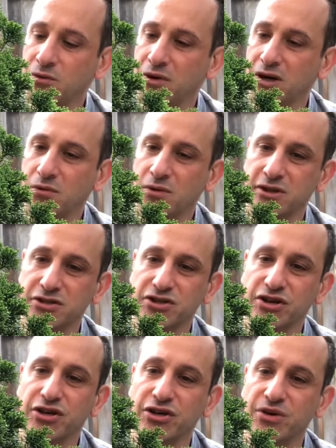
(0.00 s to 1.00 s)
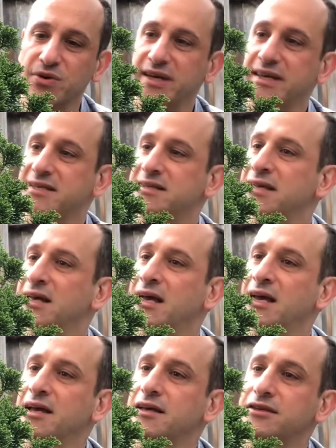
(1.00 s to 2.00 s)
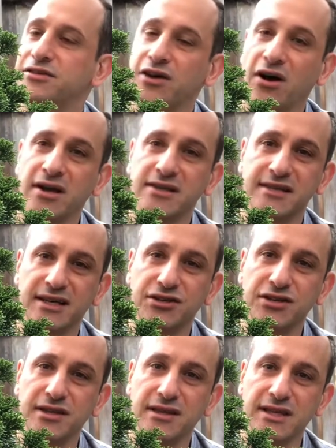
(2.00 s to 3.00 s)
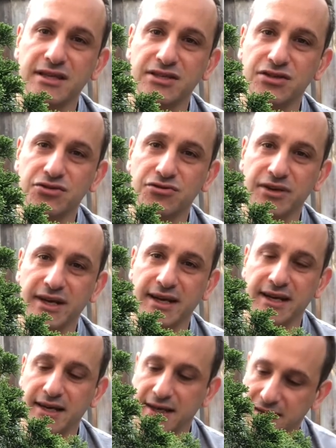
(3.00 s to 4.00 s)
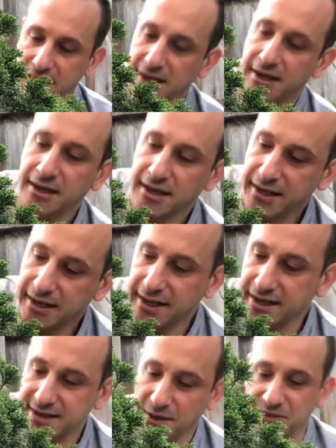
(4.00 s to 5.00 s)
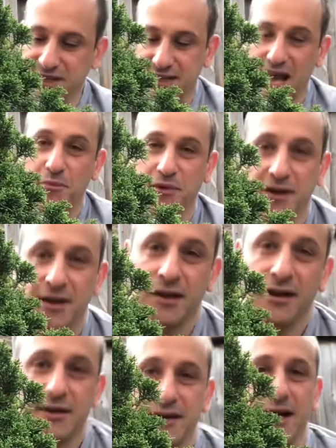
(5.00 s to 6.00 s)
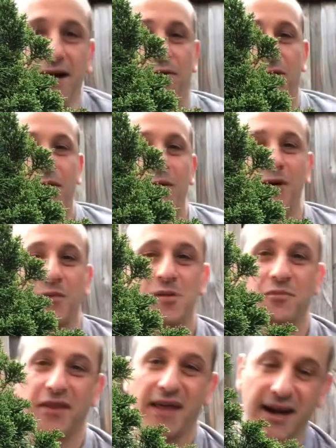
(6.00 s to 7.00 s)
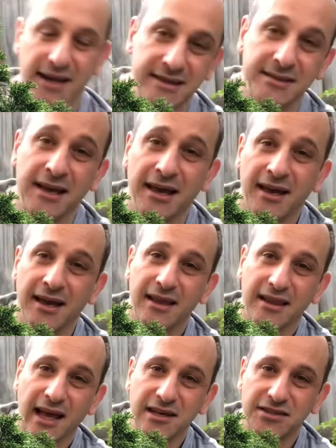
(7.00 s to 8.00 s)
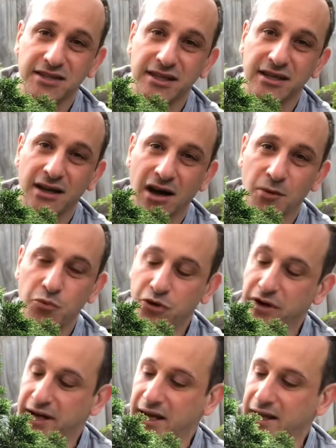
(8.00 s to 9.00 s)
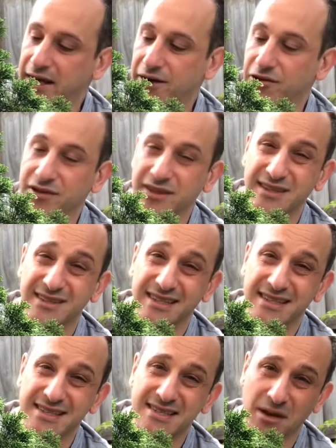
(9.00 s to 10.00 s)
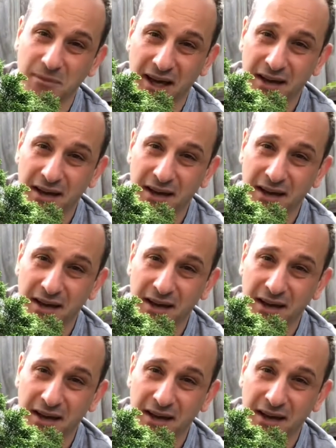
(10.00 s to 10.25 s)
want to show you is signs that this tree needs something to happen. Now, what I mean by that is last year I put an air layer on this in summer